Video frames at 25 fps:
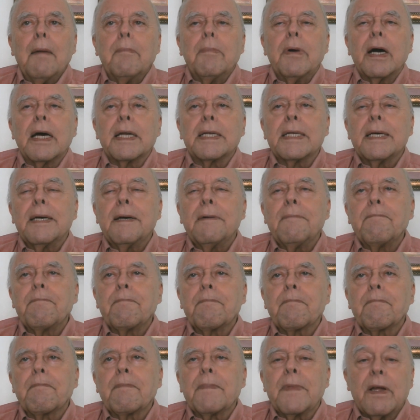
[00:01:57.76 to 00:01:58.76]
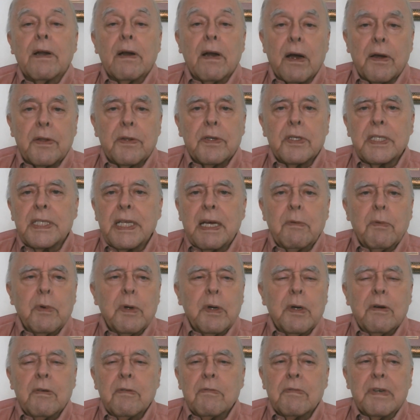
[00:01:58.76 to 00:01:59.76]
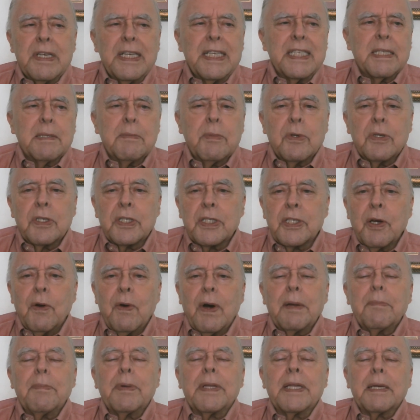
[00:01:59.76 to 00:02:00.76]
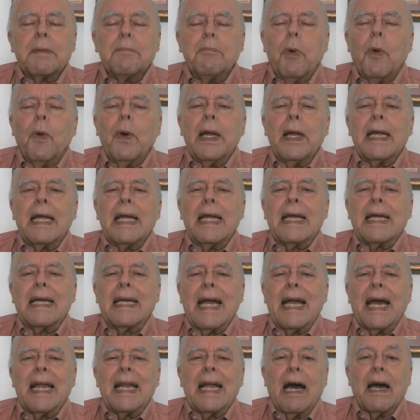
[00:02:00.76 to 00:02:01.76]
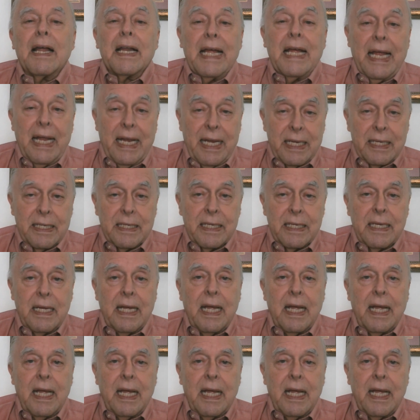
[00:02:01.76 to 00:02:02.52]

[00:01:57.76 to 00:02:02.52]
But there are others that were reasonable and so on, but the point, it got out of hand.